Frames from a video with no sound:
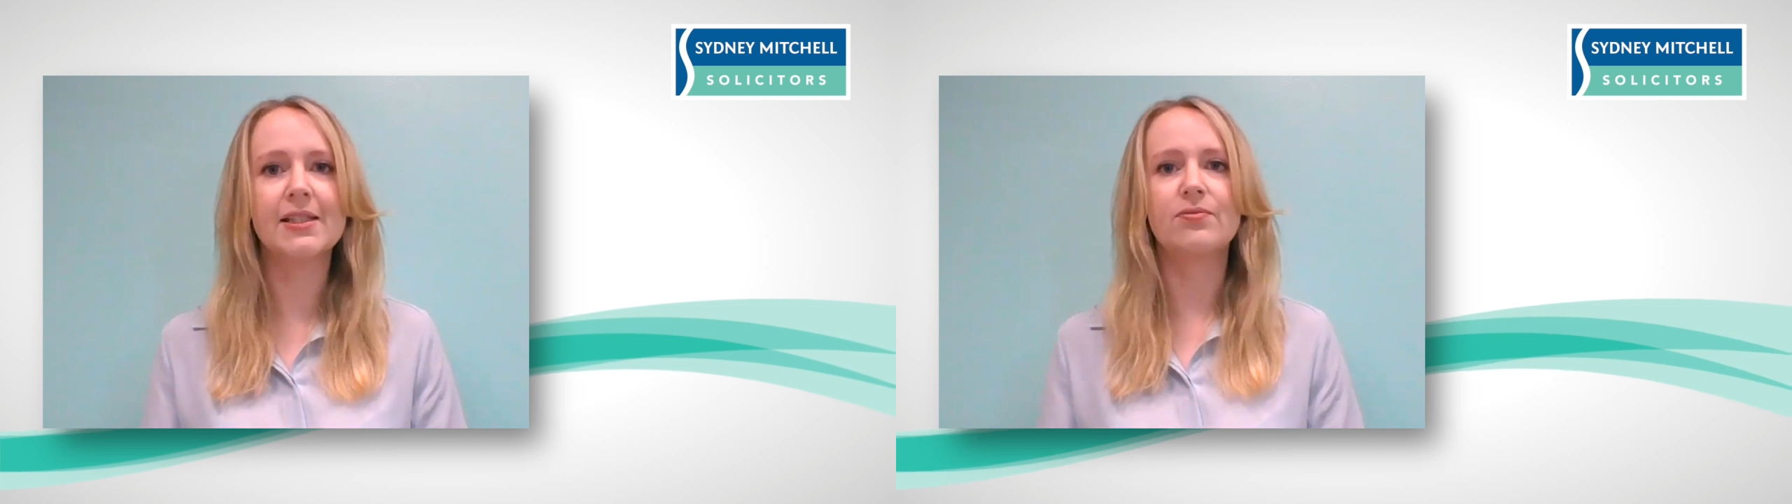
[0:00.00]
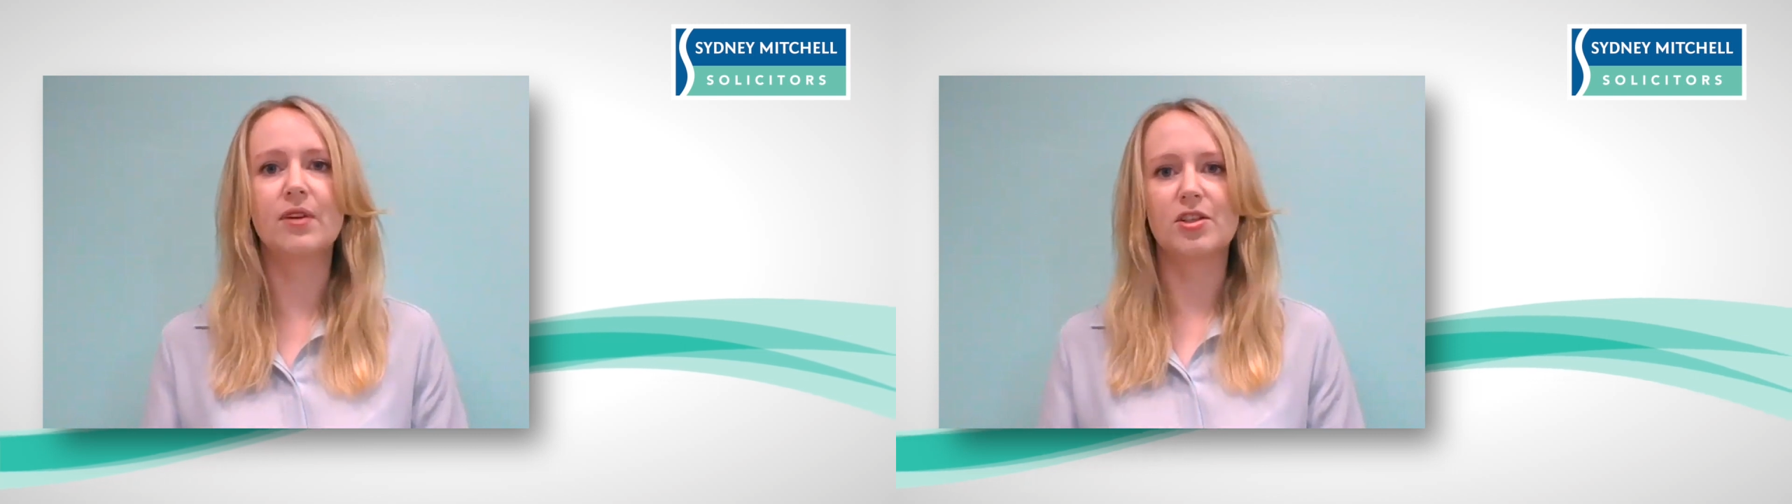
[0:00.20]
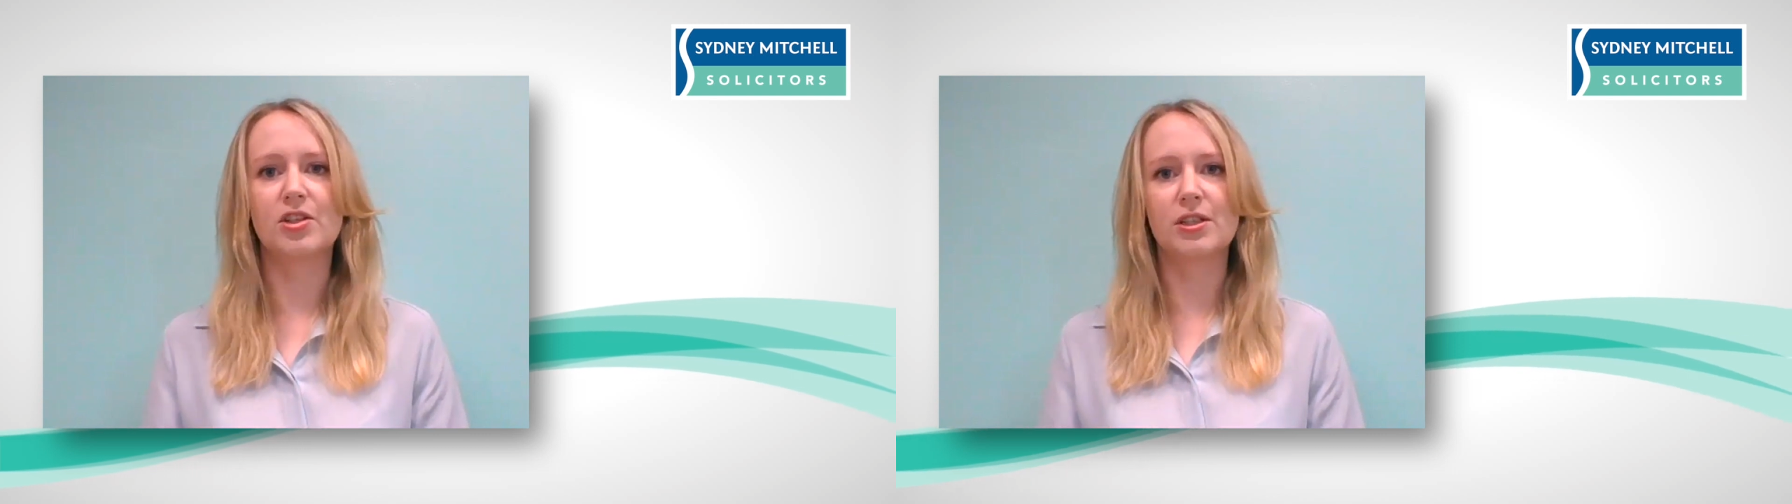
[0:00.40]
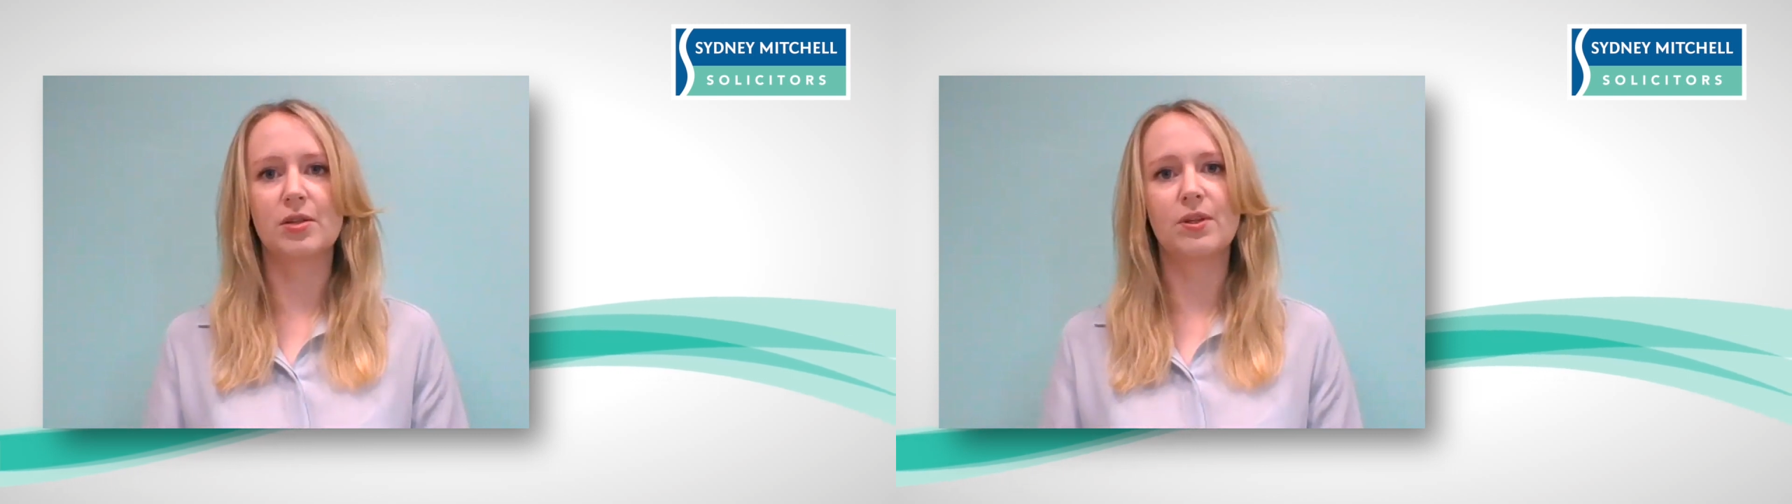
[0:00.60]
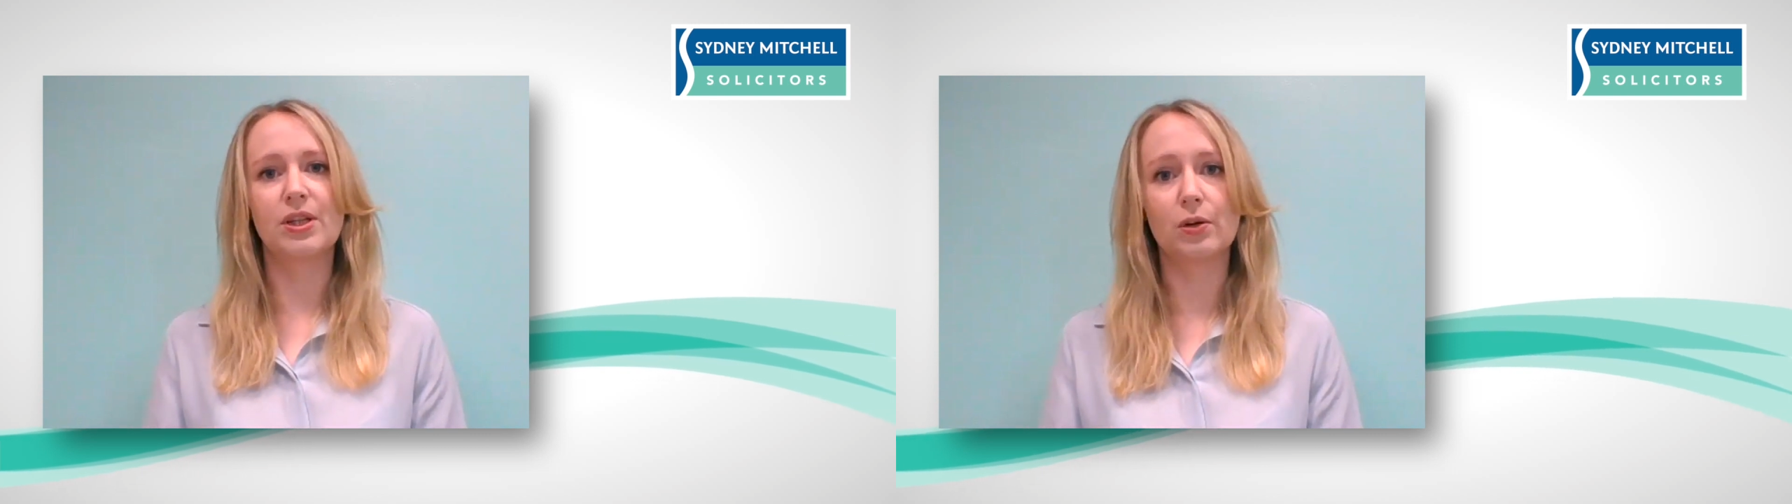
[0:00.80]
it's
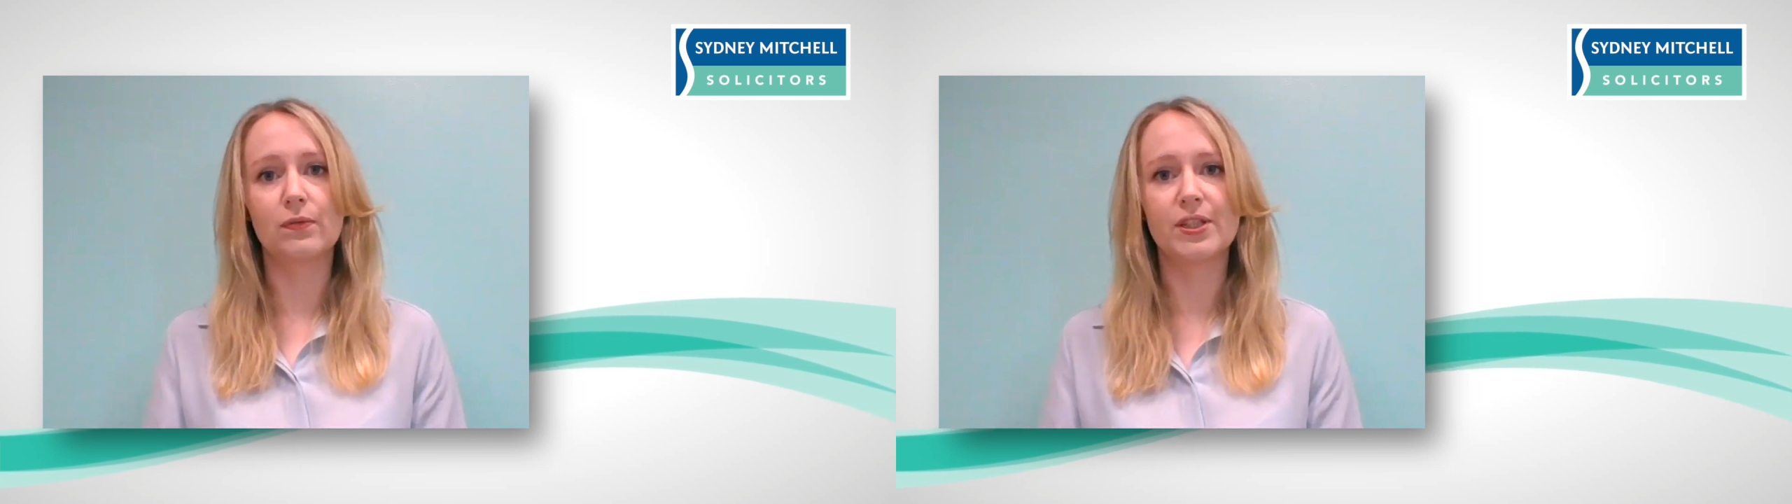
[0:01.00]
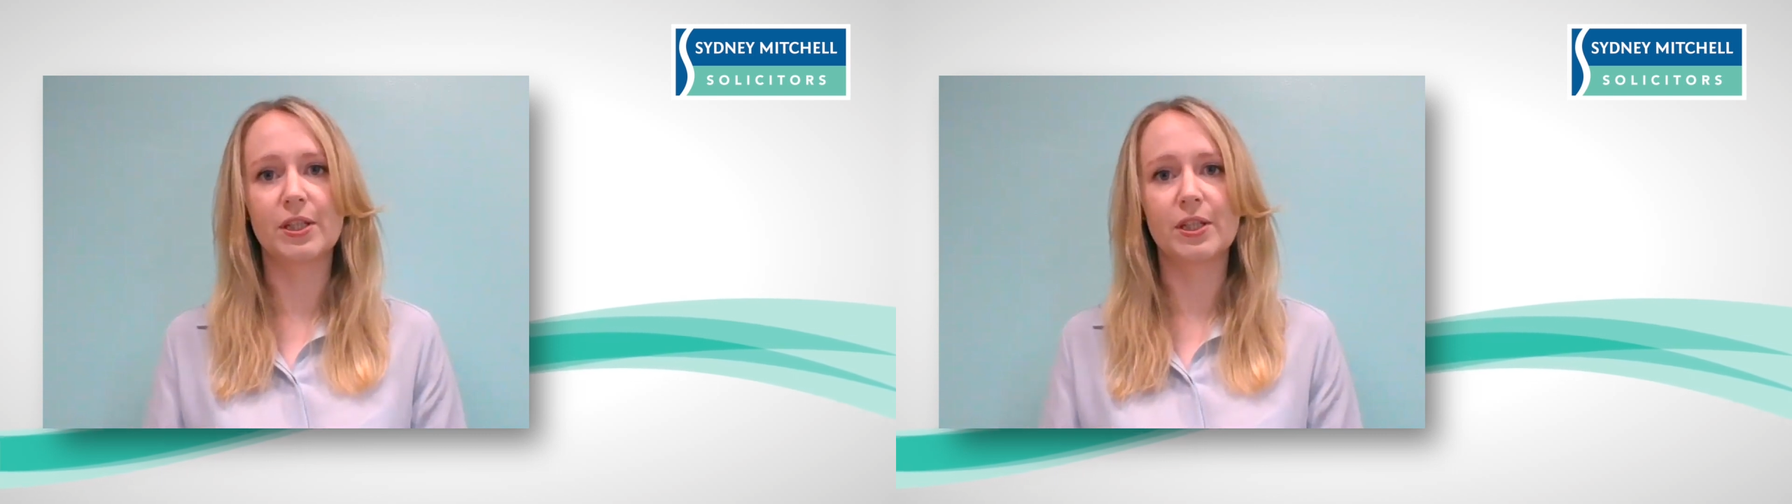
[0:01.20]
registered with the Office